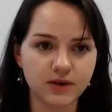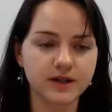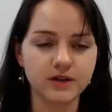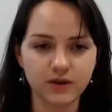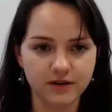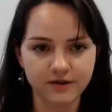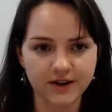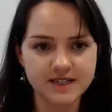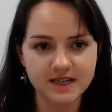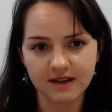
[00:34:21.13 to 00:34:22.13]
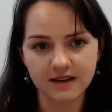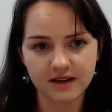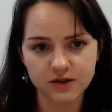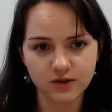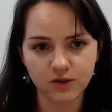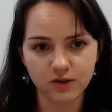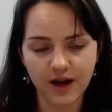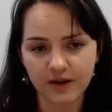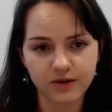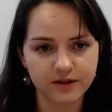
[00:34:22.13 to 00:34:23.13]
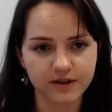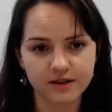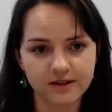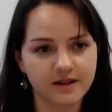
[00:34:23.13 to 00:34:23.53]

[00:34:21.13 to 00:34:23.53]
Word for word: and you can very tightly control how they're,